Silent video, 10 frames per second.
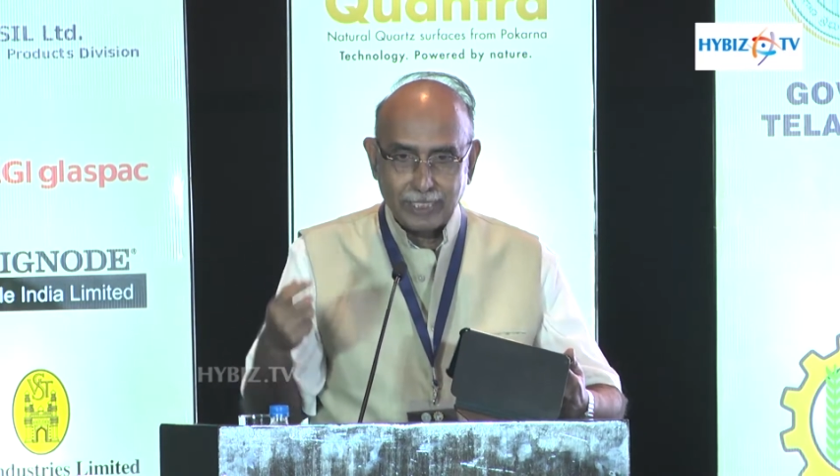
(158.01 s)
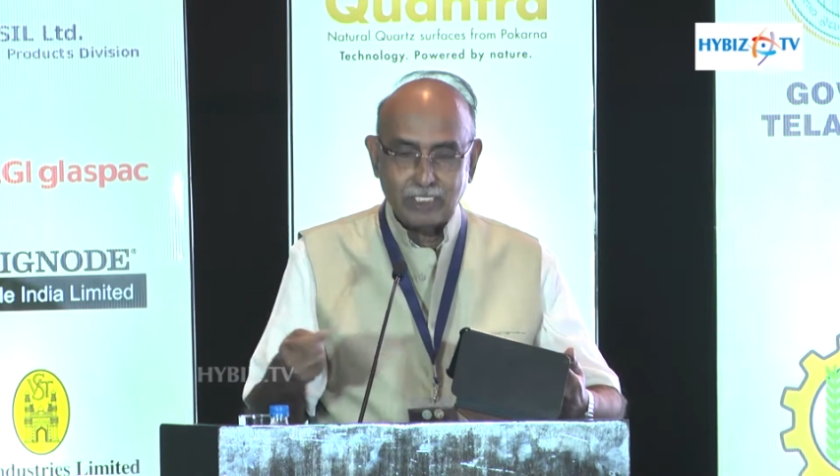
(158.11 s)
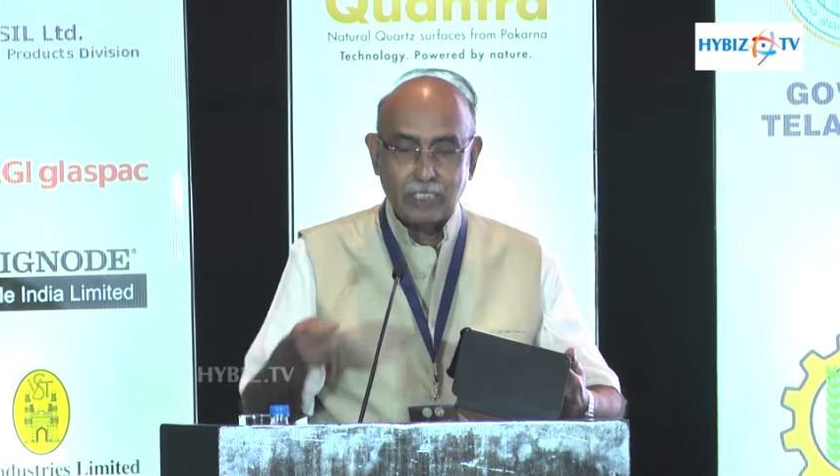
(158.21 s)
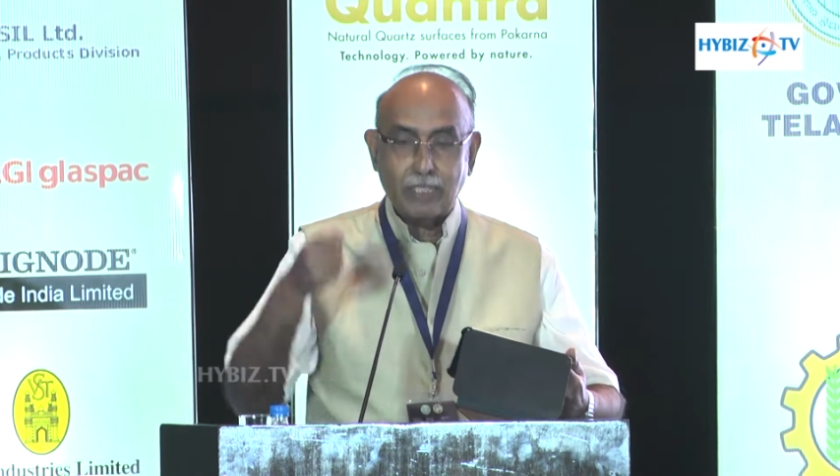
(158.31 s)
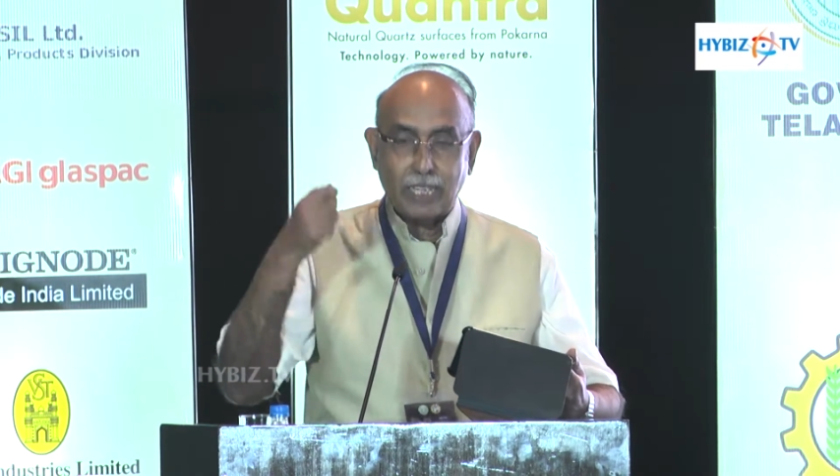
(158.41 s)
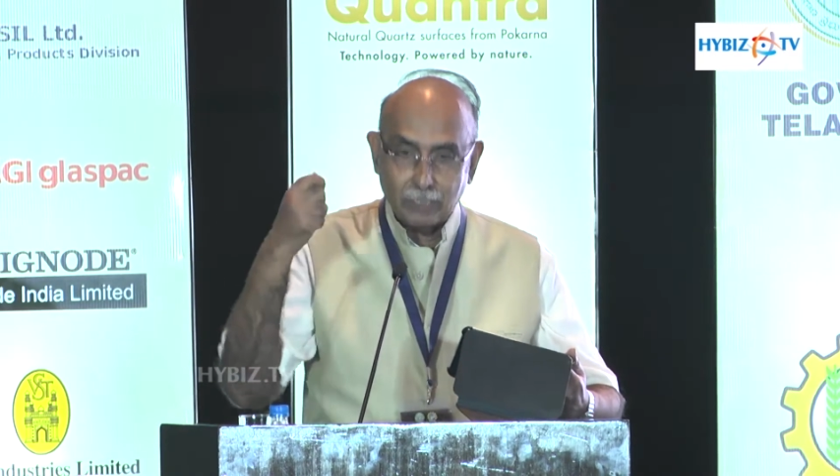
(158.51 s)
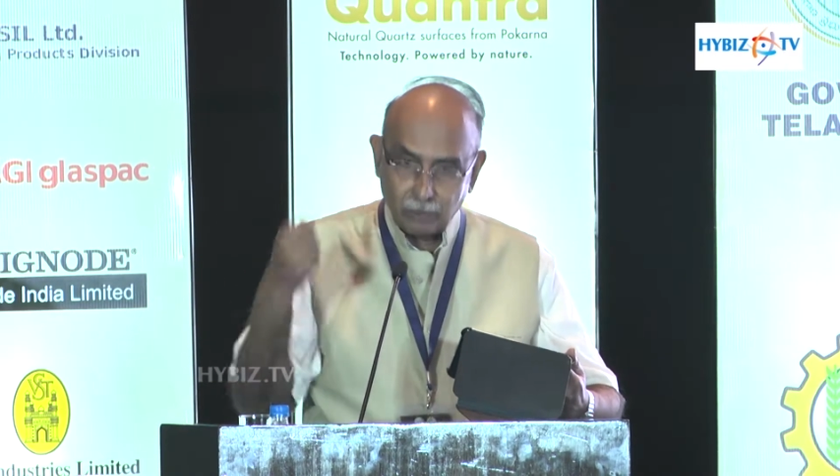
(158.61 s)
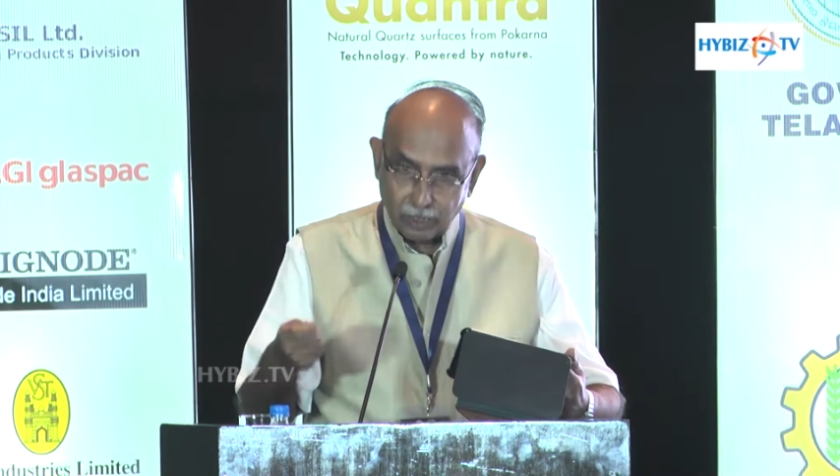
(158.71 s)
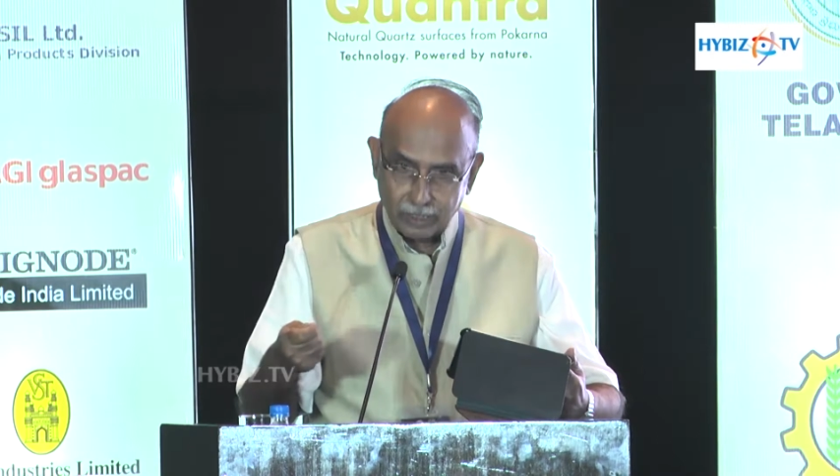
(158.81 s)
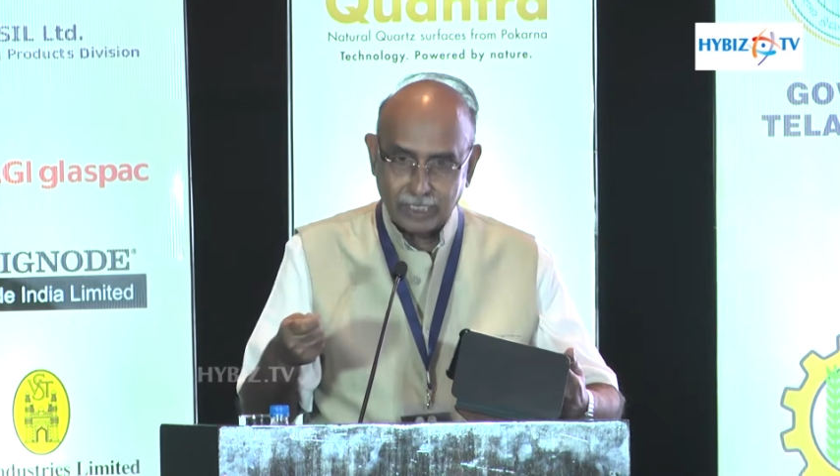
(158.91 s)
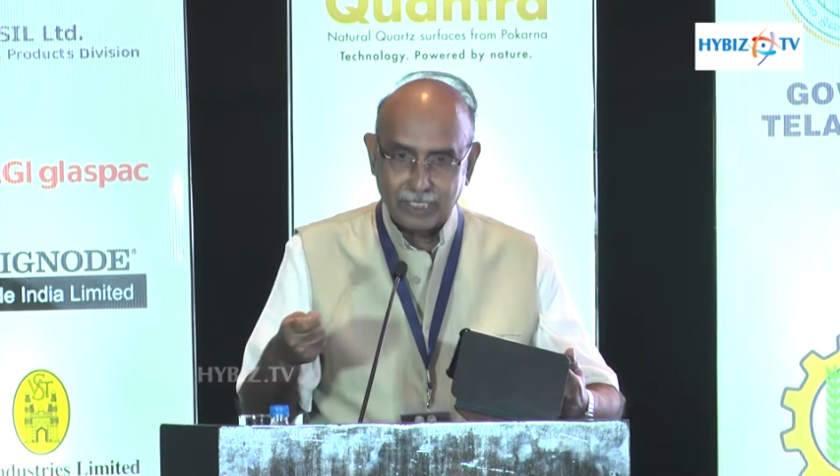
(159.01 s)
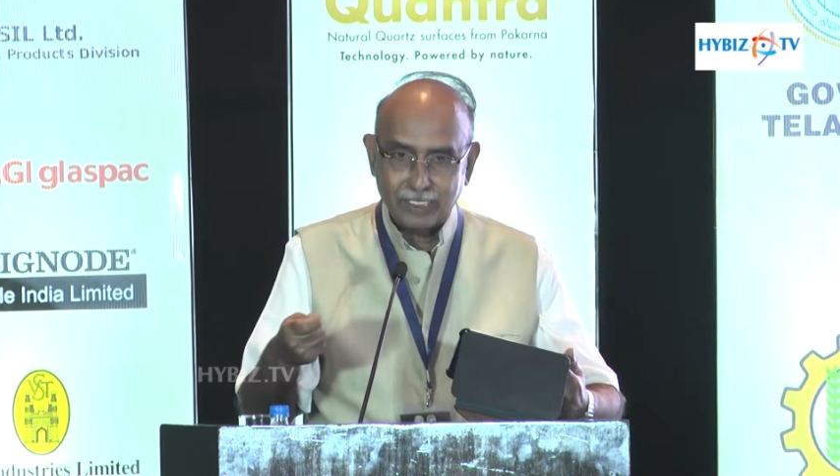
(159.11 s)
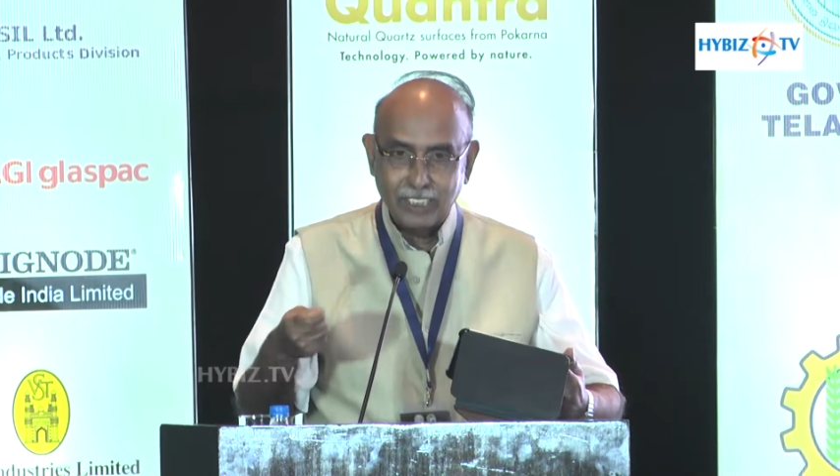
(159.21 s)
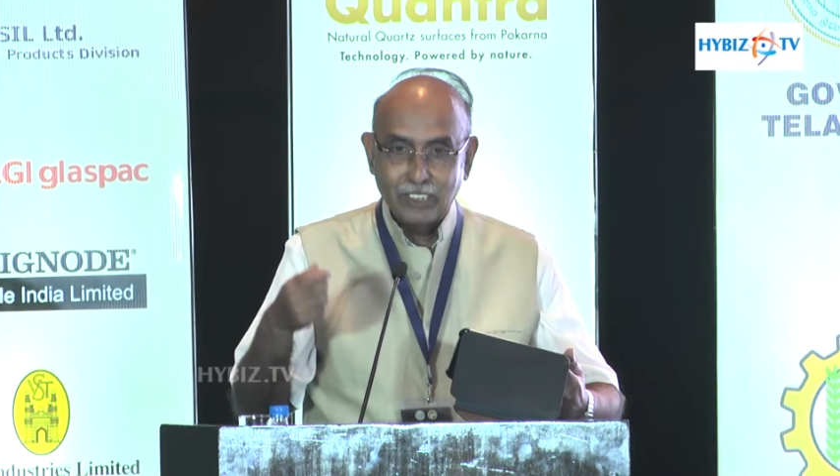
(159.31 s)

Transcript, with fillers: gives them an advantage